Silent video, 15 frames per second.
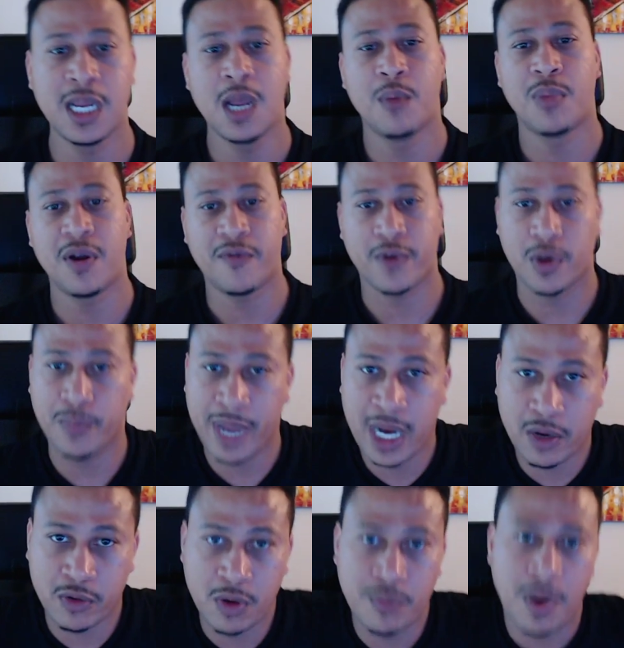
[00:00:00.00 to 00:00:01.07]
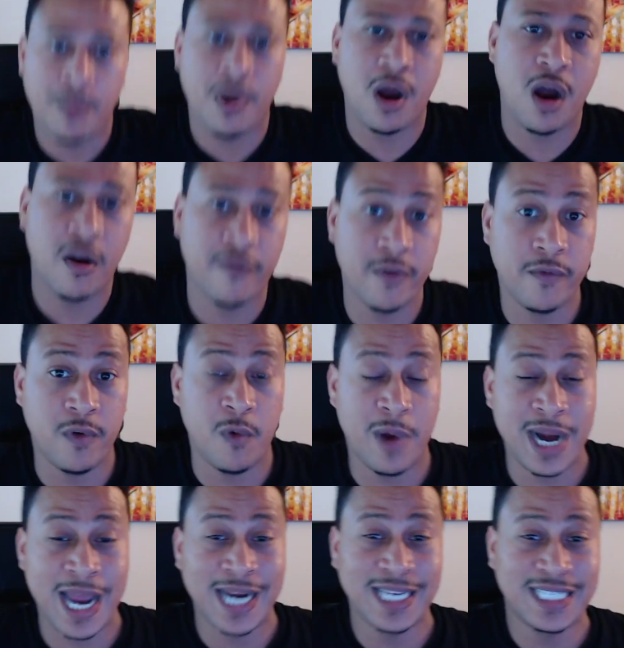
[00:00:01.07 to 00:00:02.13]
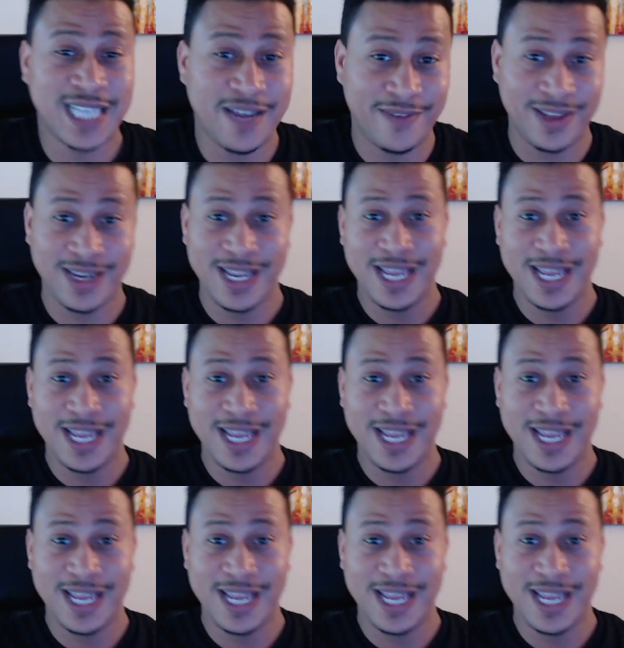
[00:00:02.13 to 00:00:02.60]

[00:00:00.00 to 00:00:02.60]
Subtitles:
but for the beta group, I'm gonna offer for $197,